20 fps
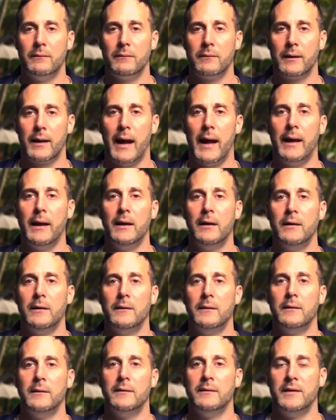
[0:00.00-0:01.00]
okay,
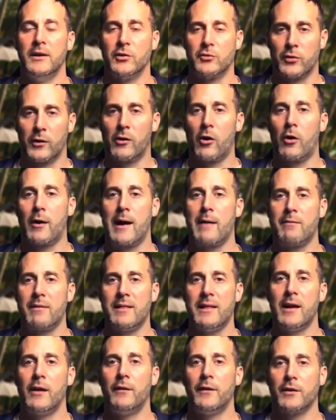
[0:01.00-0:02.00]
disregard
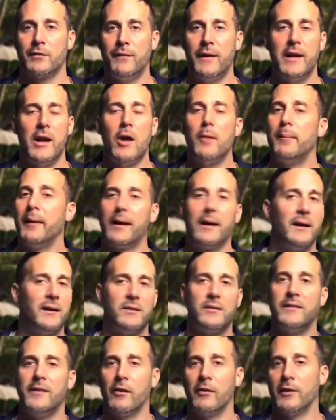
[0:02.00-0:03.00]
everything on this video
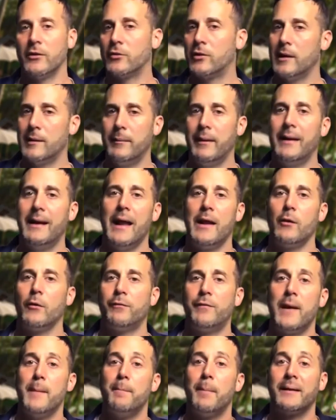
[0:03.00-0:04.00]
because there is going to be an annual
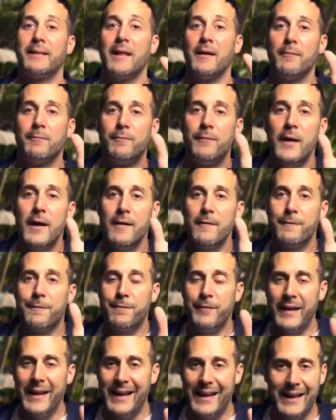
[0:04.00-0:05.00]
fee. But the
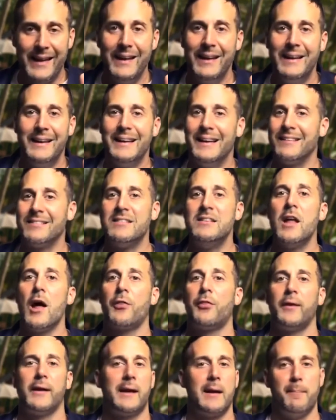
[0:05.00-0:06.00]
fee is
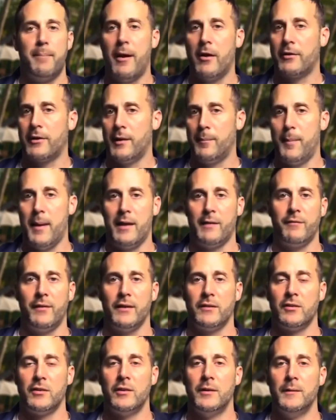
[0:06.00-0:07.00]
nothing compared to the
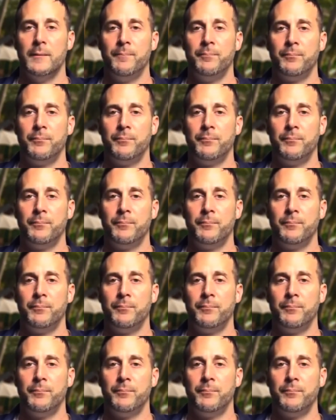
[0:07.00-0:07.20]
benefits.